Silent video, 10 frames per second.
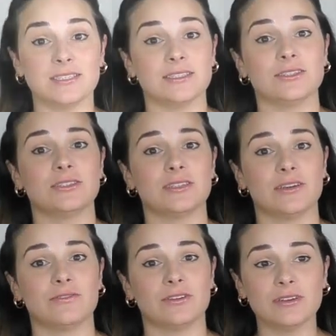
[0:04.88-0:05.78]
Dancers,
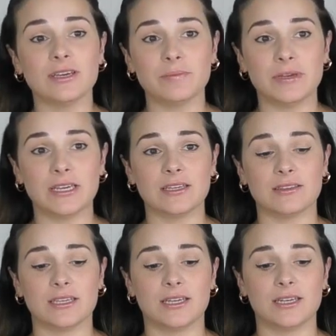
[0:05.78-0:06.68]
if you're like me,
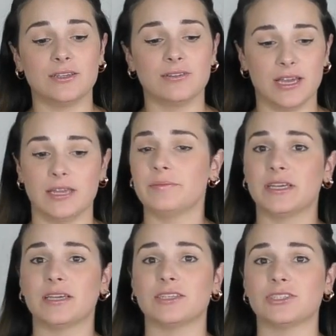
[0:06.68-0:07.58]
then you hate
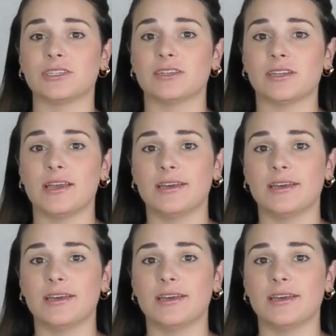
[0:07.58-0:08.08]
being injured.